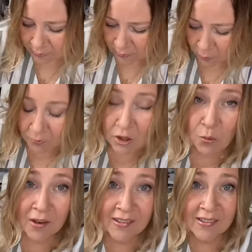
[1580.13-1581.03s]
you know, if you
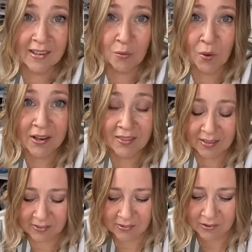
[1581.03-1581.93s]
want to send one of
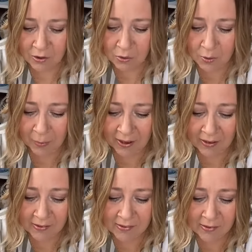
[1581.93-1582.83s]
these to the
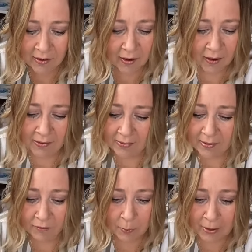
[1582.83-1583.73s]
Becks, it
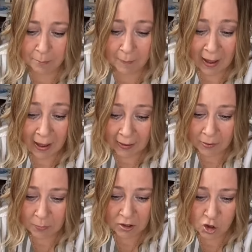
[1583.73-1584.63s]
doesn't have to be
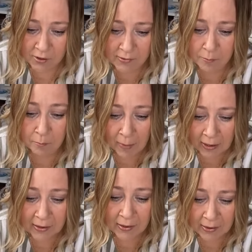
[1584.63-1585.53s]
mine, but just
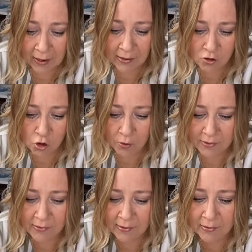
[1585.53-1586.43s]
make an angel
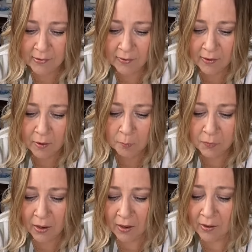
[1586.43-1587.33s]
and send to them.
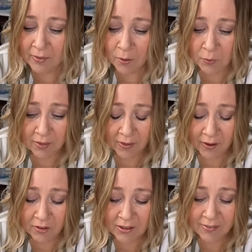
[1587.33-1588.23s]
They would
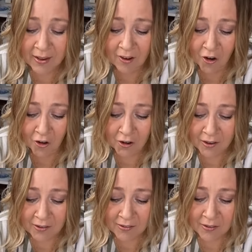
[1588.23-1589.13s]
love it. They are
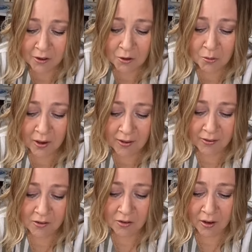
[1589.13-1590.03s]
going to do
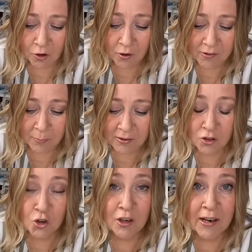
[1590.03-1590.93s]
a Christmas
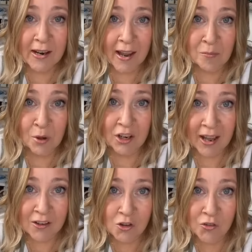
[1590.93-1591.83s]
tree and put
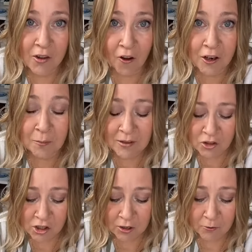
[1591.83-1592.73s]
angels on them
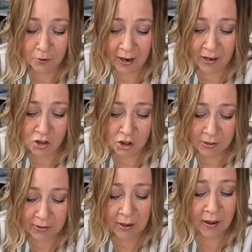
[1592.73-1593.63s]
this year for
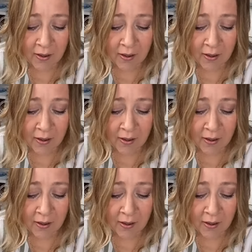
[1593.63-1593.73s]
Ashley.